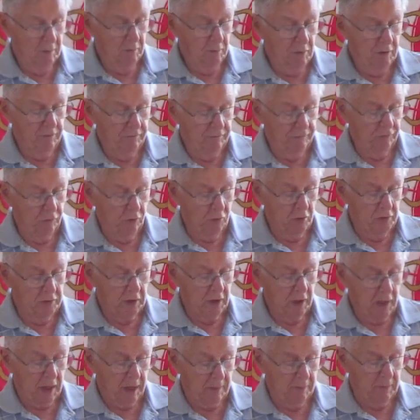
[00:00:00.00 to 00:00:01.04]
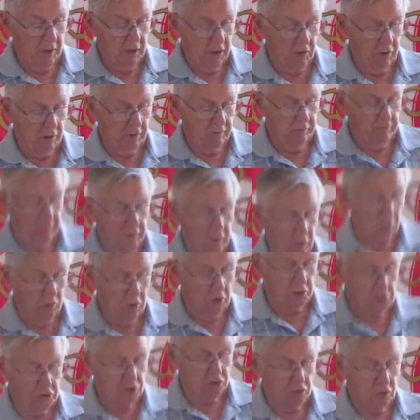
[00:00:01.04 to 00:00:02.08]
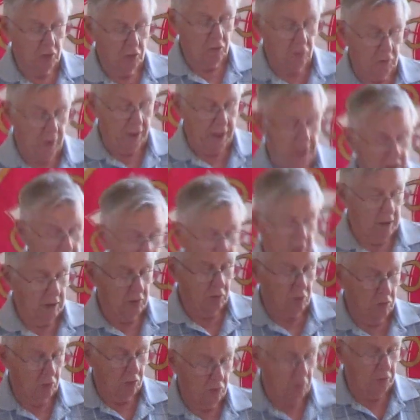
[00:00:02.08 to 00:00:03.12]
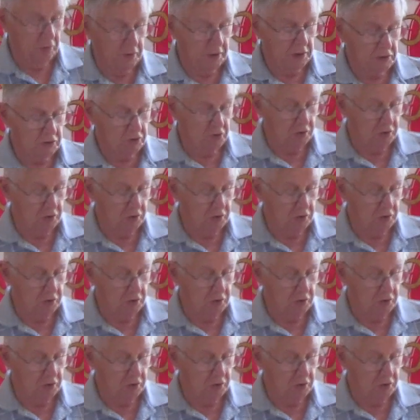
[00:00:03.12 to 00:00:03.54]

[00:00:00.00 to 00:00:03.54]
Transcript: before the coming of the Lord's great and glorious